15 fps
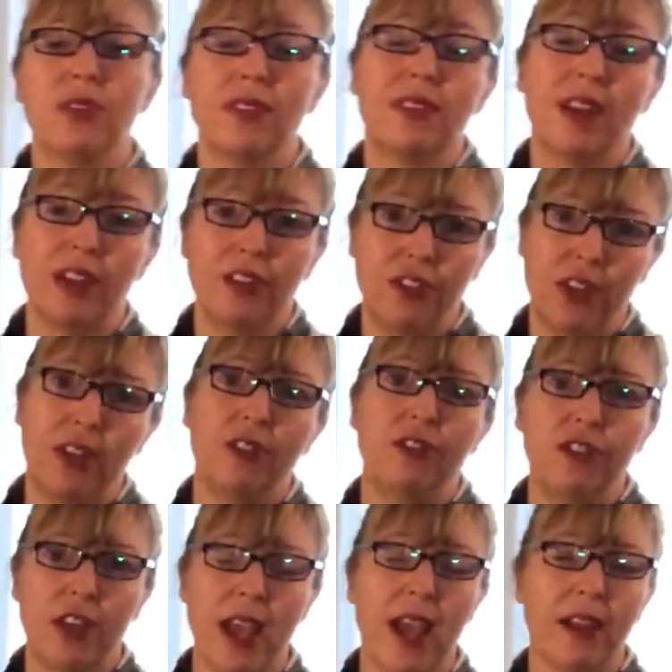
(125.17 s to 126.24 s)
such as
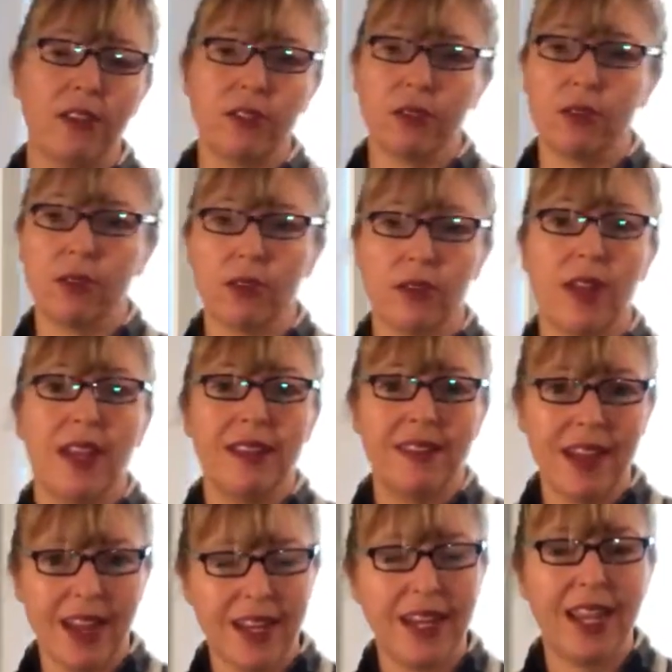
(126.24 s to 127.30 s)
jacks or
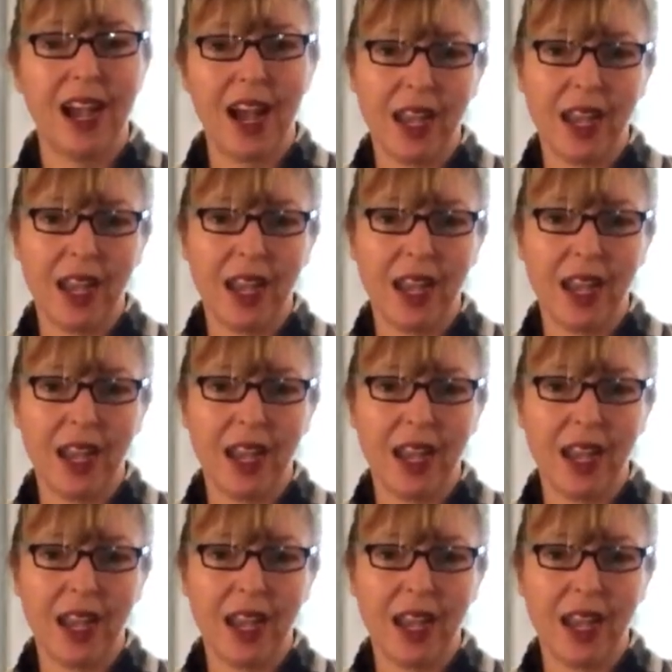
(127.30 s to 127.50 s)
tiny